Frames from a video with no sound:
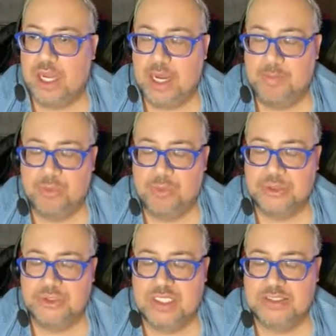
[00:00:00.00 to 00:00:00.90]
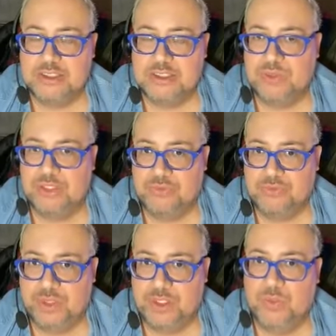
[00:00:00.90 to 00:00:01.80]
April
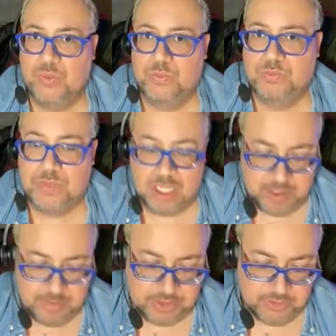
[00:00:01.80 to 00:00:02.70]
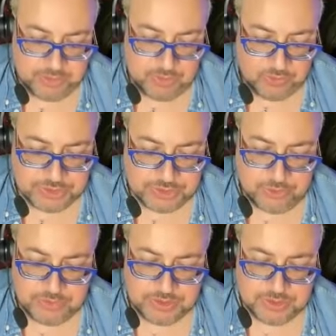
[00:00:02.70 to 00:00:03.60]
2023 um, yearly
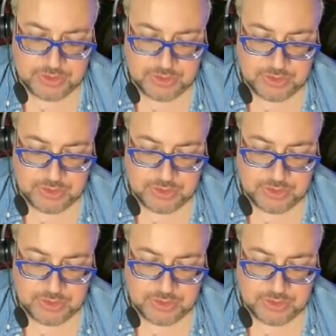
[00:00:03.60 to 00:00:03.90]
horoscopes.